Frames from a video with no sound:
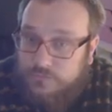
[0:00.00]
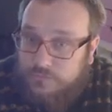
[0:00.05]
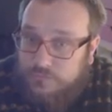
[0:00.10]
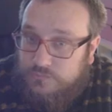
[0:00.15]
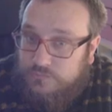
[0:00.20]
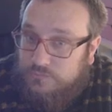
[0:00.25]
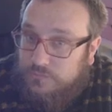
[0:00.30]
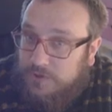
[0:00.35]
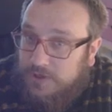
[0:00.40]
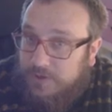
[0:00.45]

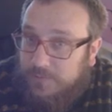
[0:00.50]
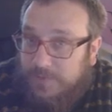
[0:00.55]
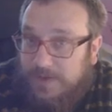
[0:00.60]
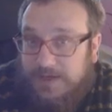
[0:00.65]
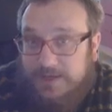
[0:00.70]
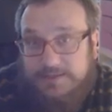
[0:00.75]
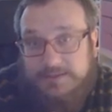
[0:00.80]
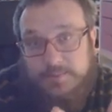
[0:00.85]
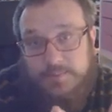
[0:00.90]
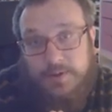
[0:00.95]

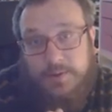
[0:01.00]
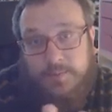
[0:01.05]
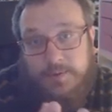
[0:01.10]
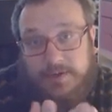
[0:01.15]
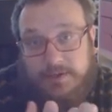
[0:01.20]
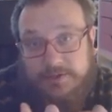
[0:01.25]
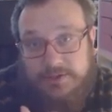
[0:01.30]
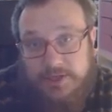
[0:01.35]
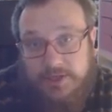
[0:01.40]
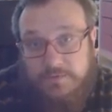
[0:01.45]
manipulating people
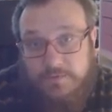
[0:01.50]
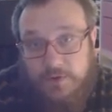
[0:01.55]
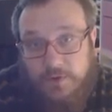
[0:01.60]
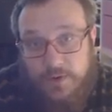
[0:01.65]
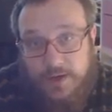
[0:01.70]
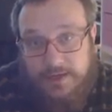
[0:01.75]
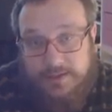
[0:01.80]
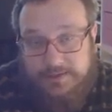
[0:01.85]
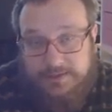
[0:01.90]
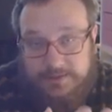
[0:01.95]
into giving you
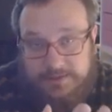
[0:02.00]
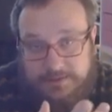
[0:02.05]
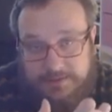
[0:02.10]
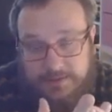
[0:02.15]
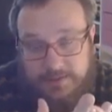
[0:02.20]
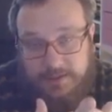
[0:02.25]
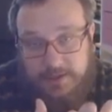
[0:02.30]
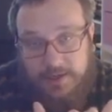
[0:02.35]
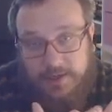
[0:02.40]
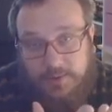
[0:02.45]
access to
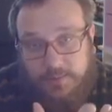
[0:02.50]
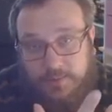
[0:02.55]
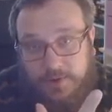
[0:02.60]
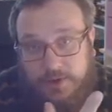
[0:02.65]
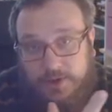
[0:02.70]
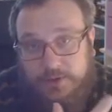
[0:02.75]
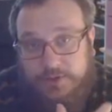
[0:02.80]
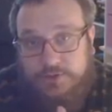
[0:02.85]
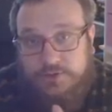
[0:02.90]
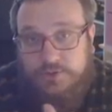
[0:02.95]
their
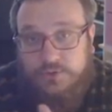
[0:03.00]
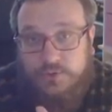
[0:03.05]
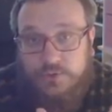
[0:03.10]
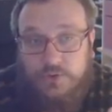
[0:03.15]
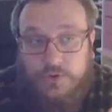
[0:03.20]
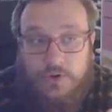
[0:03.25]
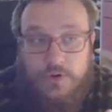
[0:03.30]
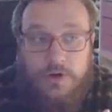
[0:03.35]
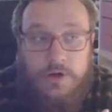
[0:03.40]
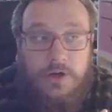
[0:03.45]
networks, or